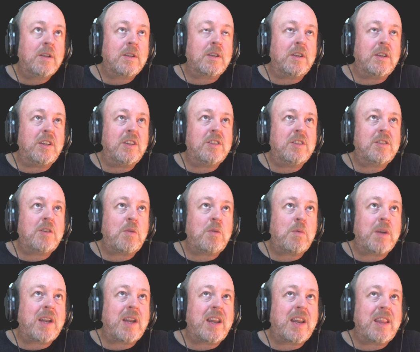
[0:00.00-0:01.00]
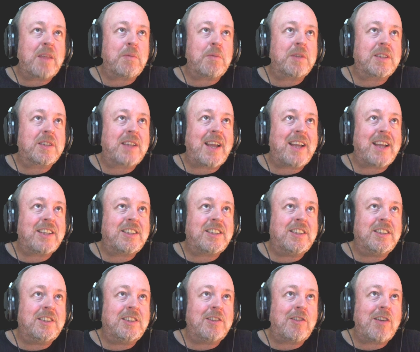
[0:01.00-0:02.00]
you just don't want anything which
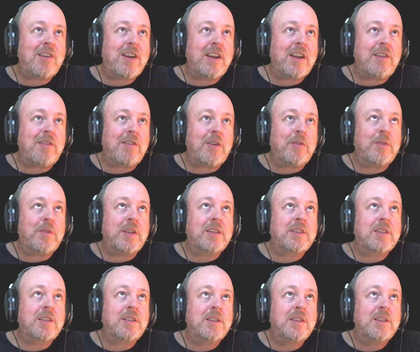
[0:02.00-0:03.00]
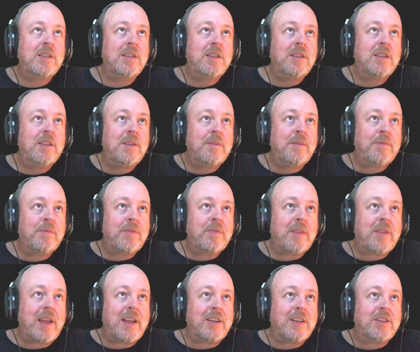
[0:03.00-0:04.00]
catches your eye around this
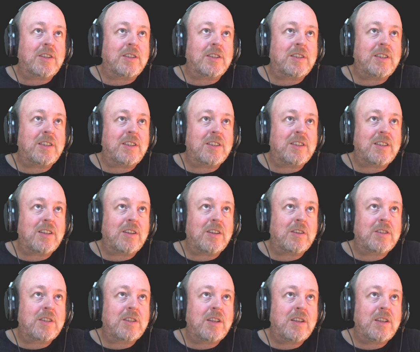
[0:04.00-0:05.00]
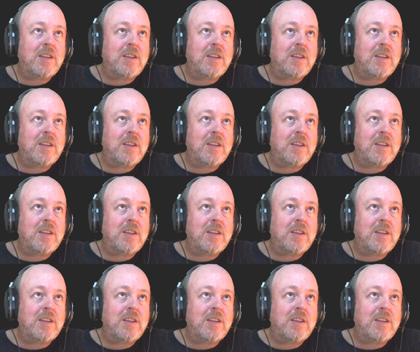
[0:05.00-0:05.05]
edge, because it just looks,